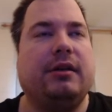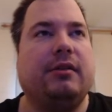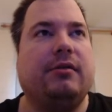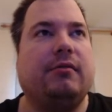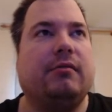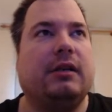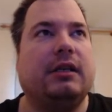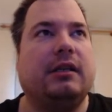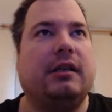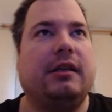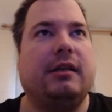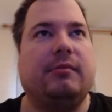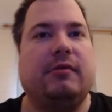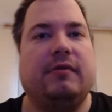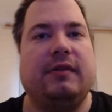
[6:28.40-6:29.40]
you to watch the
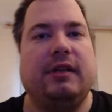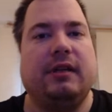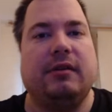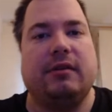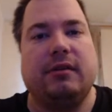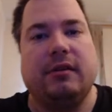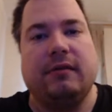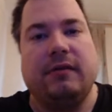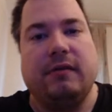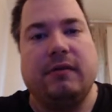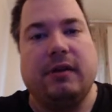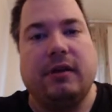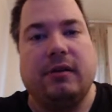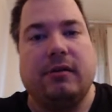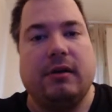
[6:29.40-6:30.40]
demo video, so if you
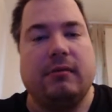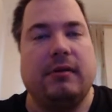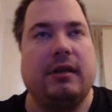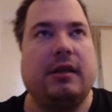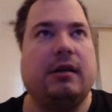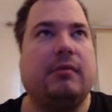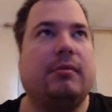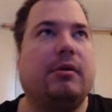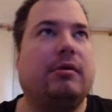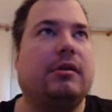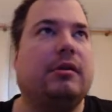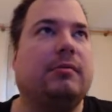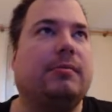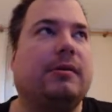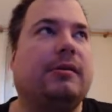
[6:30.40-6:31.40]
want to know everything about
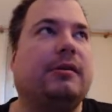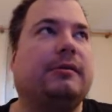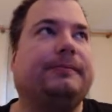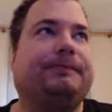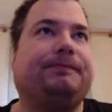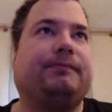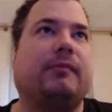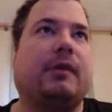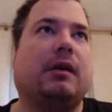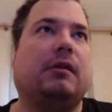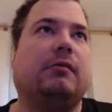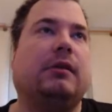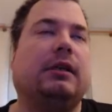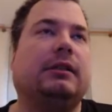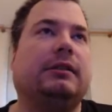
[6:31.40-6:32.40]
this product. All
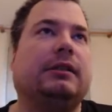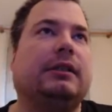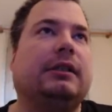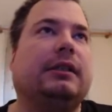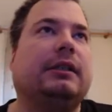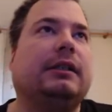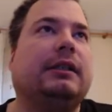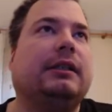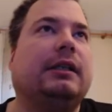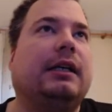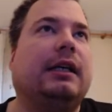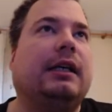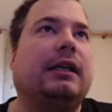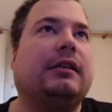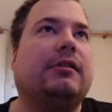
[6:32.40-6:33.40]
right,
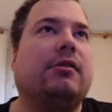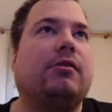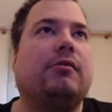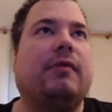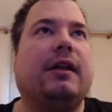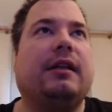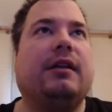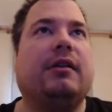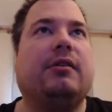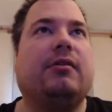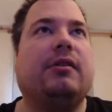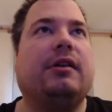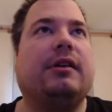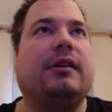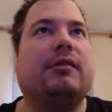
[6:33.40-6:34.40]
and let's go quickly through
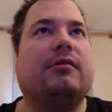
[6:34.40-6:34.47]
the sales